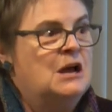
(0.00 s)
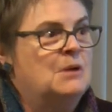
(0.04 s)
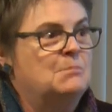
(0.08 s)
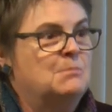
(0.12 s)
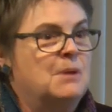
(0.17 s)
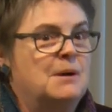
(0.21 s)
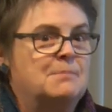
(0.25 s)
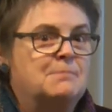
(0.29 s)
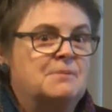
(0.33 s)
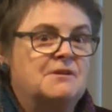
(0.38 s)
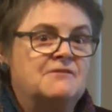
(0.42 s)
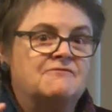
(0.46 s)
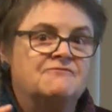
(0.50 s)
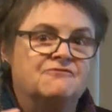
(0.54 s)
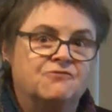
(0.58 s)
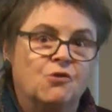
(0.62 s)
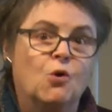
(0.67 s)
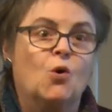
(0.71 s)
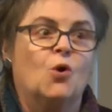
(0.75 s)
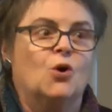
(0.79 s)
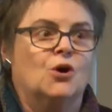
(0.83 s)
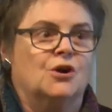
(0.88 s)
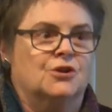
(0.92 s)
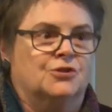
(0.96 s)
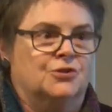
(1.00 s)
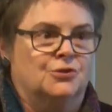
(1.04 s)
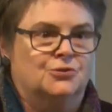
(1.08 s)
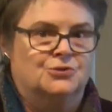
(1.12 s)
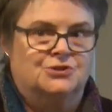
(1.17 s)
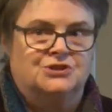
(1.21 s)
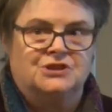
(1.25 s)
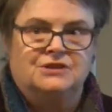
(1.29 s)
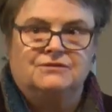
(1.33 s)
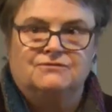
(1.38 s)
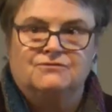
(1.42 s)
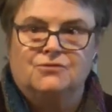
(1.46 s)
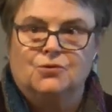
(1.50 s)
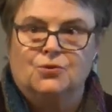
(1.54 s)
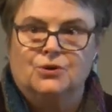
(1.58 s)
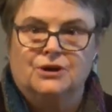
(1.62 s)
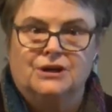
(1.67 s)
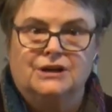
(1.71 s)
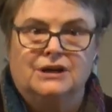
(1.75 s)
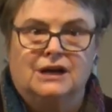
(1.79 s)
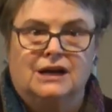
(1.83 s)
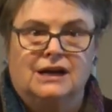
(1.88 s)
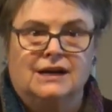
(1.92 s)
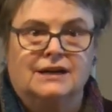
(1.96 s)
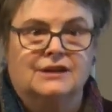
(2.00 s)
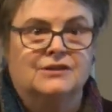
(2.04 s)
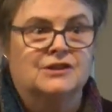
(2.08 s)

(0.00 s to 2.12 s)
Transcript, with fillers: but before 1349,